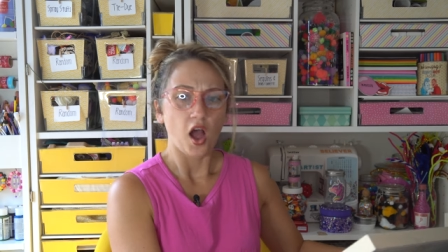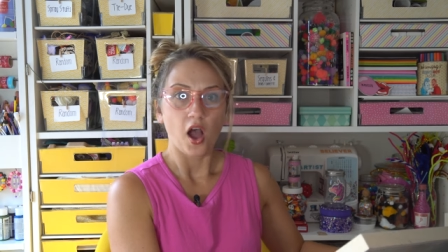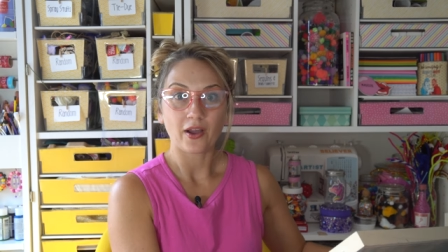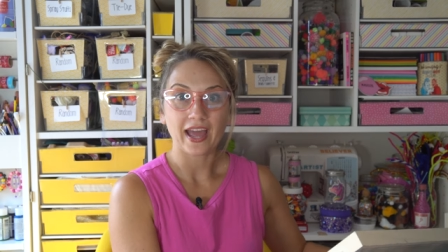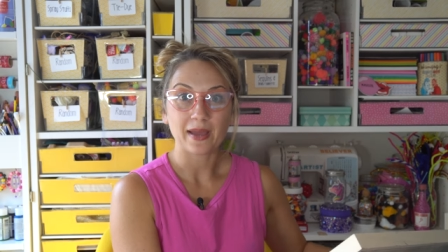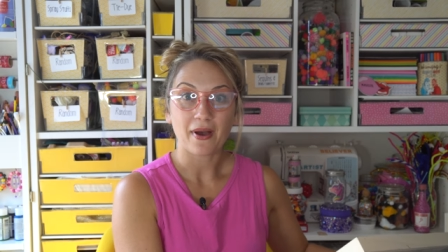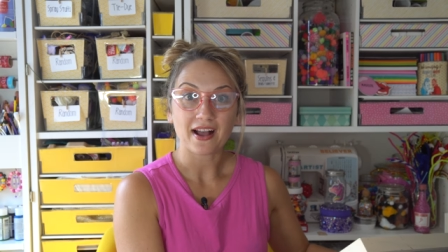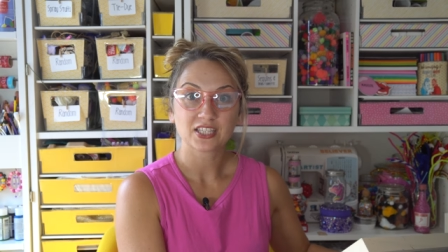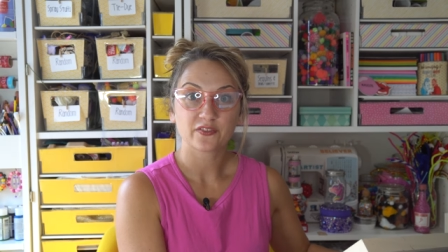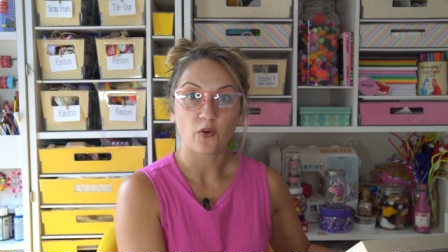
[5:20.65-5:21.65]
Okay,
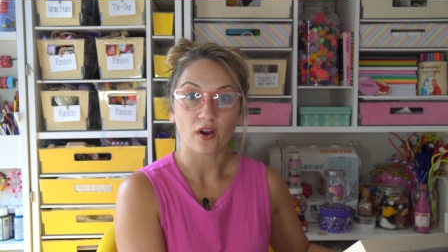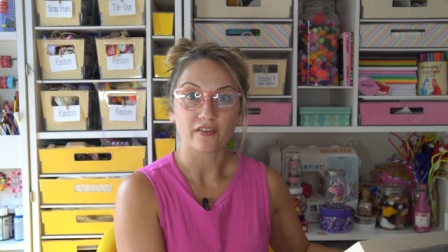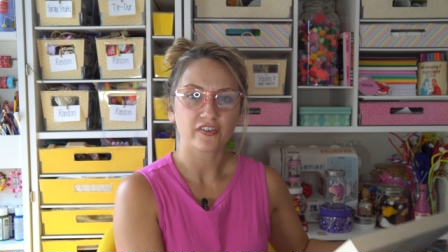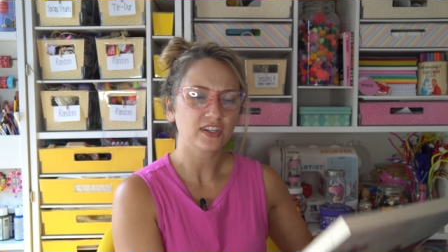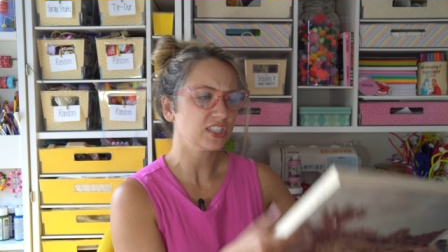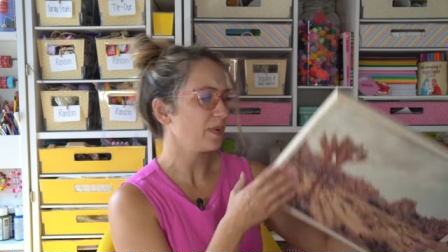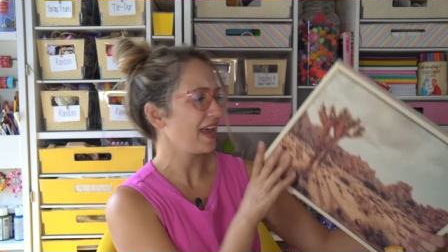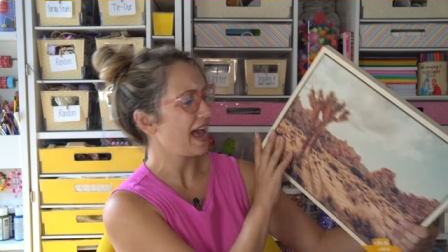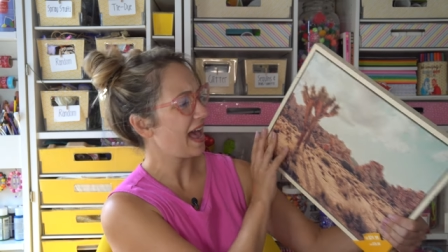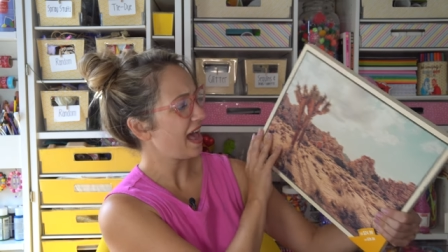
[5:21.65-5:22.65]
box 4. First
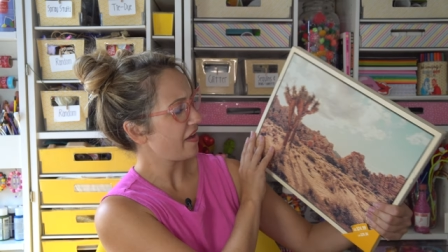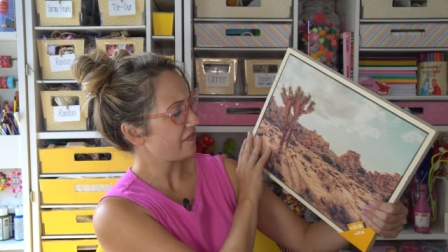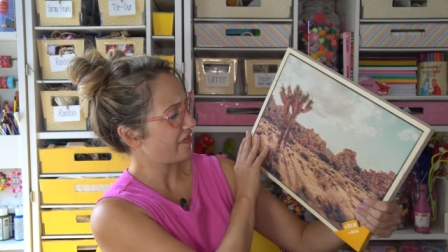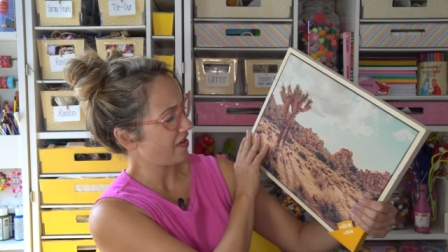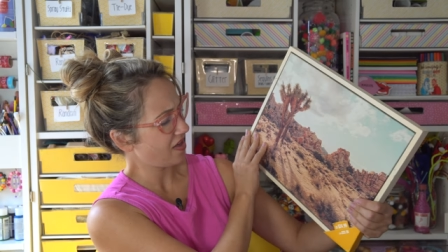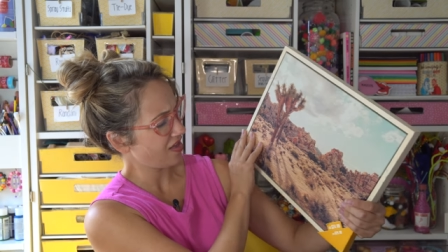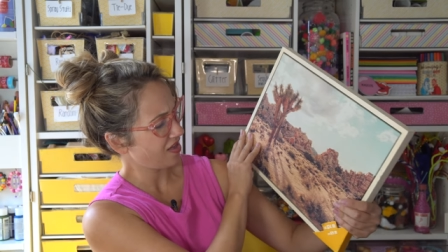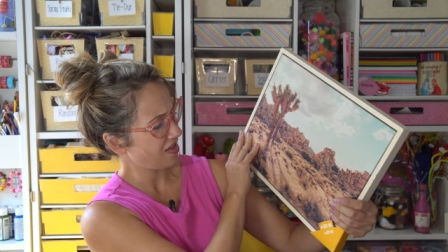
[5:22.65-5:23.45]
we have